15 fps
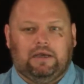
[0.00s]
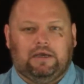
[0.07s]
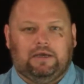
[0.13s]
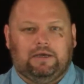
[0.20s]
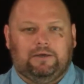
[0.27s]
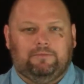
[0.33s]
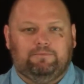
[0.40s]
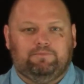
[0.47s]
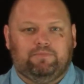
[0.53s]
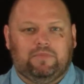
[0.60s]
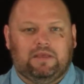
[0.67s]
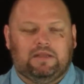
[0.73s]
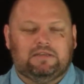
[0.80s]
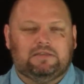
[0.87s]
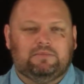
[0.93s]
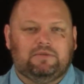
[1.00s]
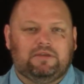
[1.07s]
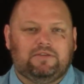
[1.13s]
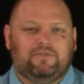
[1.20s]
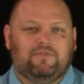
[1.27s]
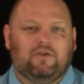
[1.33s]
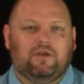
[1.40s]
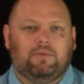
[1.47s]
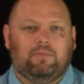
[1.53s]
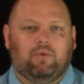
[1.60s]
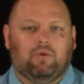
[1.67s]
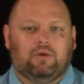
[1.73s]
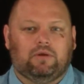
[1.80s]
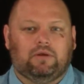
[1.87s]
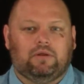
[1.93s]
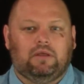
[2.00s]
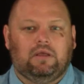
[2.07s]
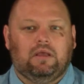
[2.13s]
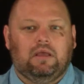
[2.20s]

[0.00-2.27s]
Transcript: It is something that's very important.